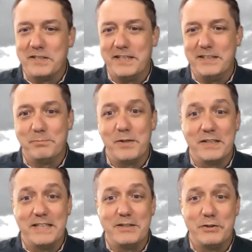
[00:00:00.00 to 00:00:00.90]
and he's
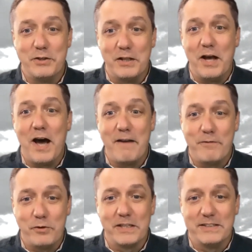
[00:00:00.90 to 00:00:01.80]
plugged into a lot
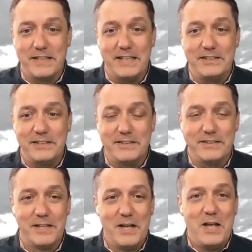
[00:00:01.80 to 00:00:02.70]
of organizations